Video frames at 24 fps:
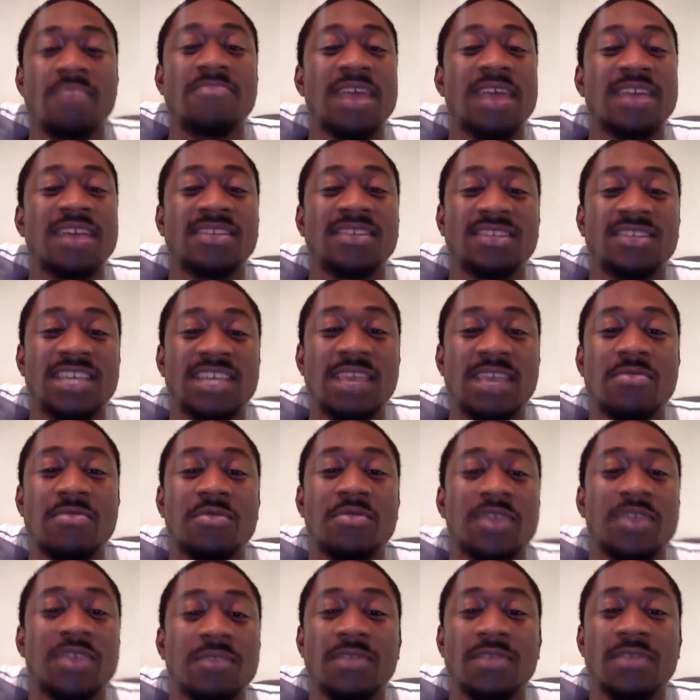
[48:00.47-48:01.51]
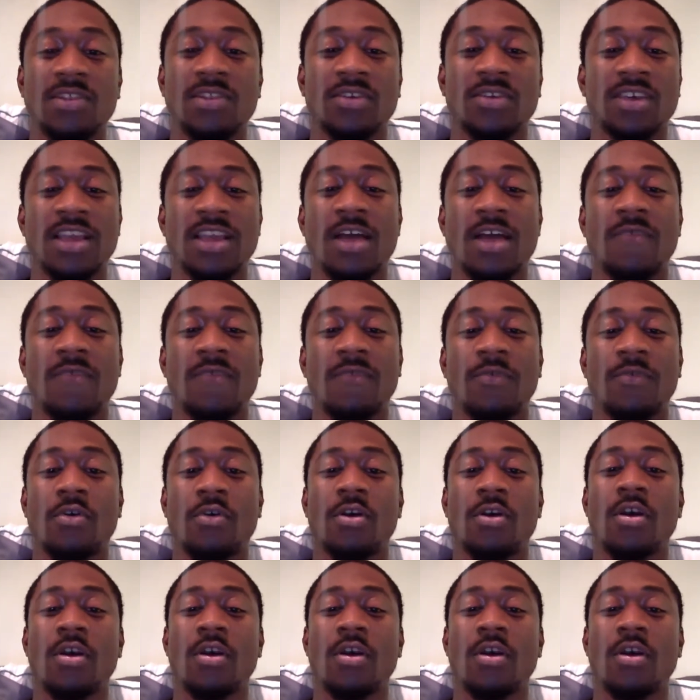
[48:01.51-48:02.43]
That's a team I'm going to be looking out for.